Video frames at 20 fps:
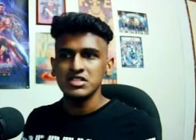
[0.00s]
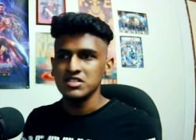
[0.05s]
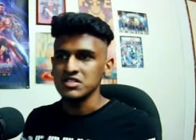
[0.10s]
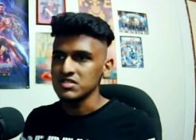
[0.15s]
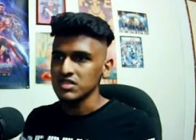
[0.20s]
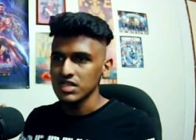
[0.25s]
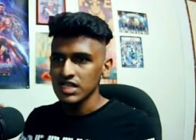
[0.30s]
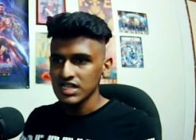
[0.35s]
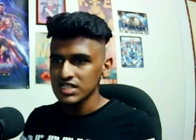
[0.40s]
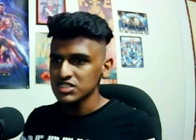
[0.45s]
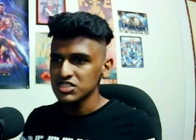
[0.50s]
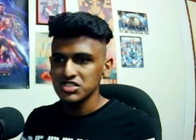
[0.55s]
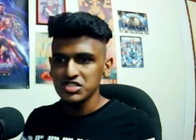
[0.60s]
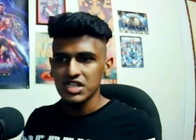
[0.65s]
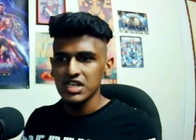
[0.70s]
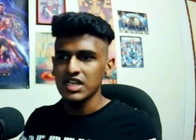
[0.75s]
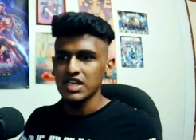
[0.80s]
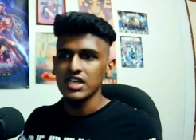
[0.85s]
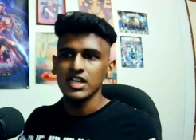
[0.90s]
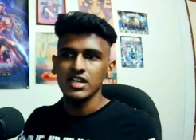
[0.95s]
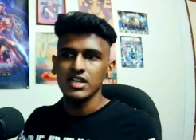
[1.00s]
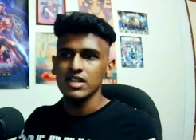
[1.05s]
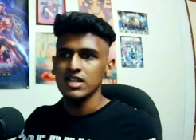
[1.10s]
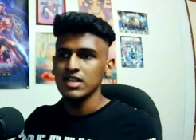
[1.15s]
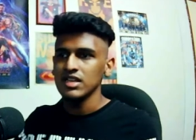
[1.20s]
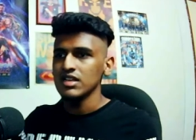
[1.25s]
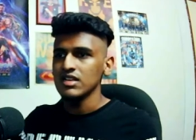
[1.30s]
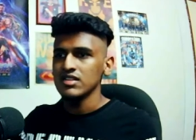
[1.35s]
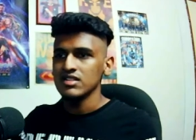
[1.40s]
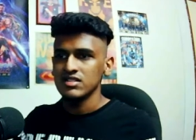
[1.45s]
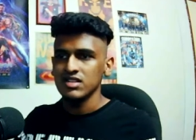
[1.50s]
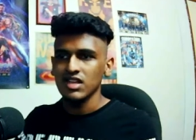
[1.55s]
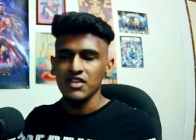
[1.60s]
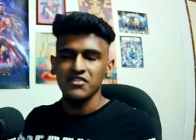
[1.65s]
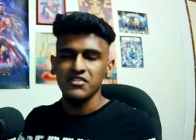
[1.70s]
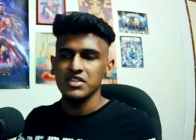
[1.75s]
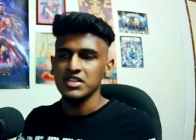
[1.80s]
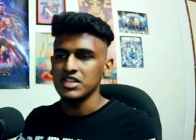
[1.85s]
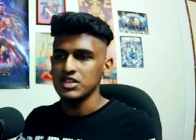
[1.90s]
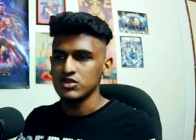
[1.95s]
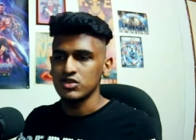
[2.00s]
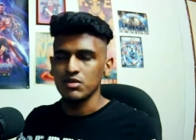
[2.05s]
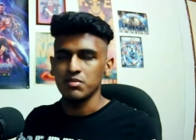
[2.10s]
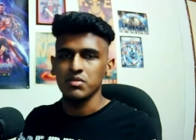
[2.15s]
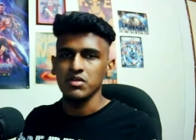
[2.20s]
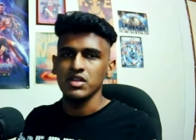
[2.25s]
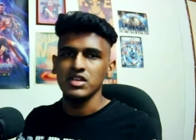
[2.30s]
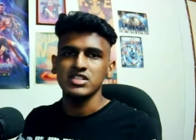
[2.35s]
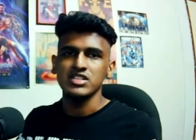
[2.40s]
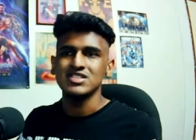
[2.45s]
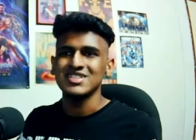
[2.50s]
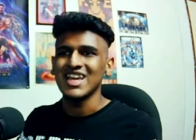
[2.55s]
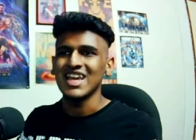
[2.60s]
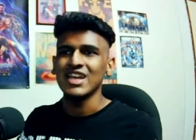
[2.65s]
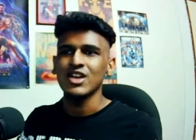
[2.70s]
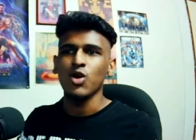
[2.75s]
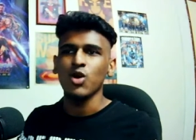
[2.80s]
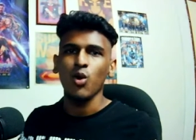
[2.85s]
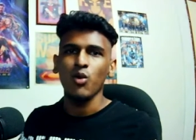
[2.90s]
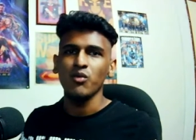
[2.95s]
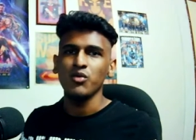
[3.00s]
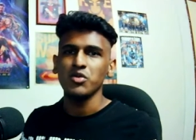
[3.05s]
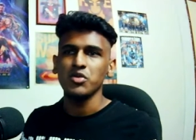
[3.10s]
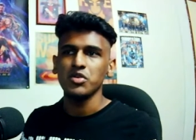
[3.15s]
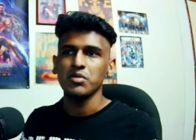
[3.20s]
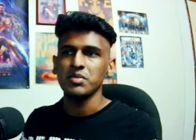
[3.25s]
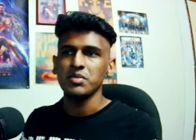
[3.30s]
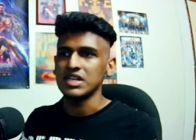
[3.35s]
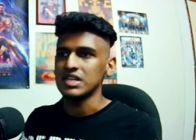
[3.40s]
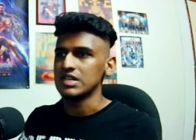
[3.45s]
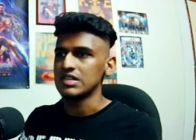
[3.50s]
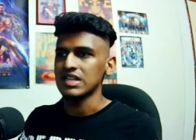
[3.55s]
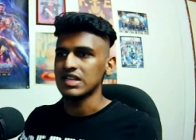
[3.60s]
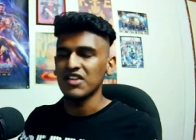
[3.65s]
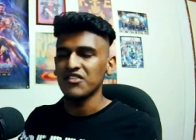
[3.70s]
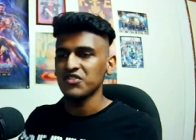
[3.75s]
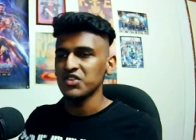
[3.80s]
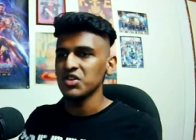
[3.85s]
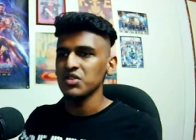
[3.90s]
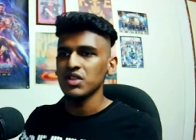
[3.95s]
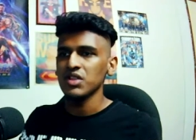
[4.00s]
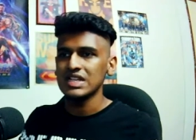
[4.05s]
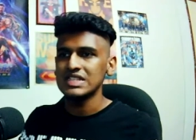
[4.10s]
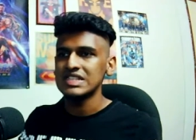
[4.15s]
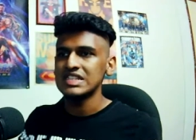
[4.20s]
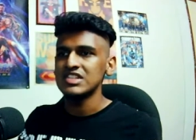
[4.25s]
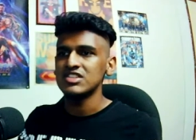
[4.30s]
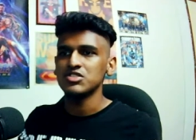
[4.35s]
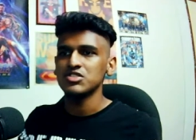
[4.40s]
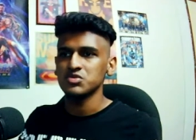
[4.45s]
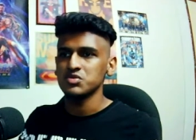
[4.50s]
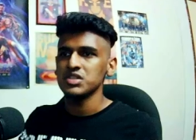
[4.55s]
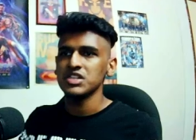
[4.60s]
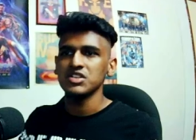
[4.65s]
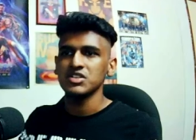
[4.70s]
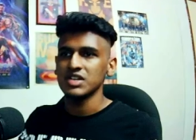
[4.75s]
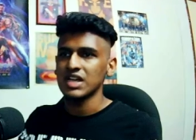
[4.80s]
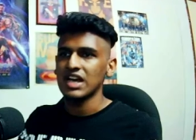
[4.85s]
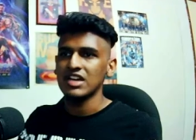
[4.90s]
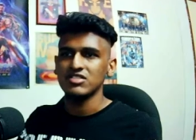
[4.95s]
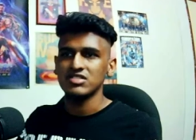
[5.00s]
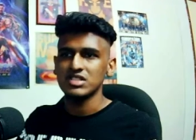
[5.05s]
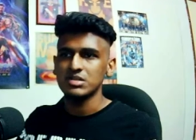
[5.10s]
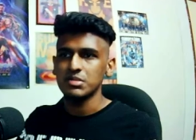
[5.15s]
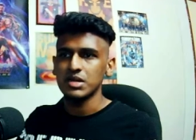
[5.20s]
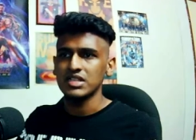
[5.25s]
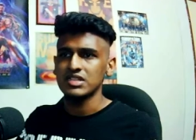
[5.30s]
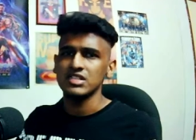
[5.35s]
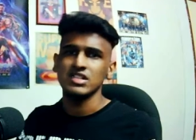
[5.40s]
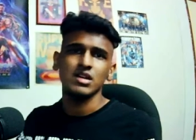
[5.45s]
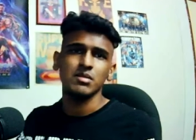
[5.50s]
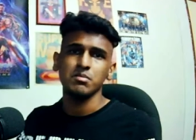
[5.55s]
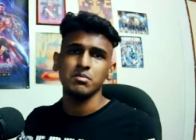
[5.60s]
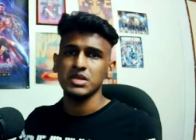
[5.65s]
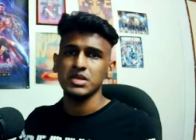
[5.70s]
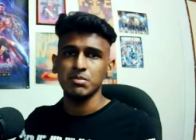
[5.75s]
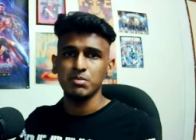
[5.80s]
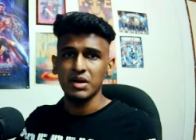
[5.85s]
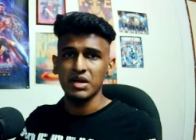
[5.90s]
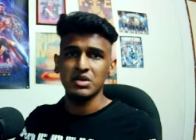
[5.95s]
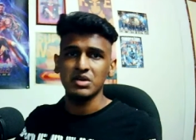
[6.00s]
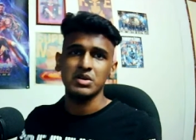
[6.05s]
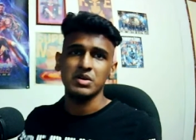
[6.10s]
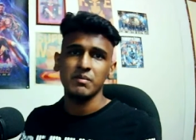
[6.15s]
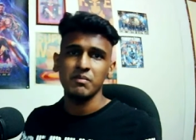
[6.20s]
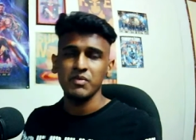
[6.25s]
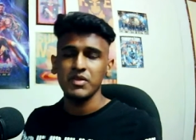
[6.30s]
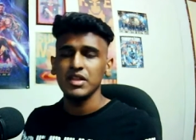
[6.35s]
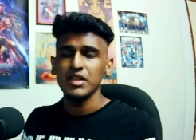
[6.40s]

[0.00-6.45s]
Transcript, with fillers: Just let Shane, Stephanie, and Triple H take over because I feel like these three could actually make the company better,